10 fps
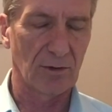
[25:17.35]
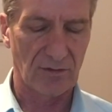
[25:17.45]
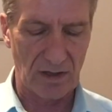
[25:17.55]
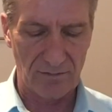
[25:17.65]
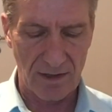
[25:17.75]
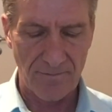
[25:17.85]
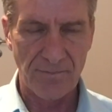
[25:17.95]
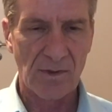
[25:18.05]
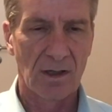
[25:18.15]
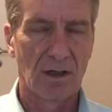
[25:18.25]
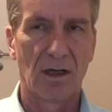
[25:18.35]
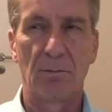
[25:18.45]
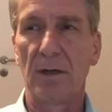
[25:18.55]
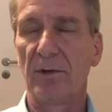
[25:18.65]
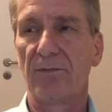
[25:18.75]
whatsoever, and
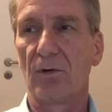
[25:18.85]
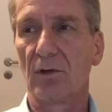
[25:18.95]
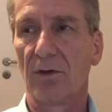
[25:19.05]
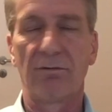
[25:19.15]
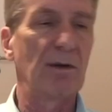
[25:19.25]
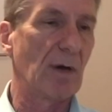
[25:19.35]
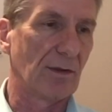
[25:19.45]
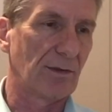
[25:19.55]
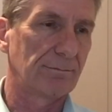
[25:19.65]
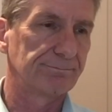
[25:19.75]
maybe for 3 months.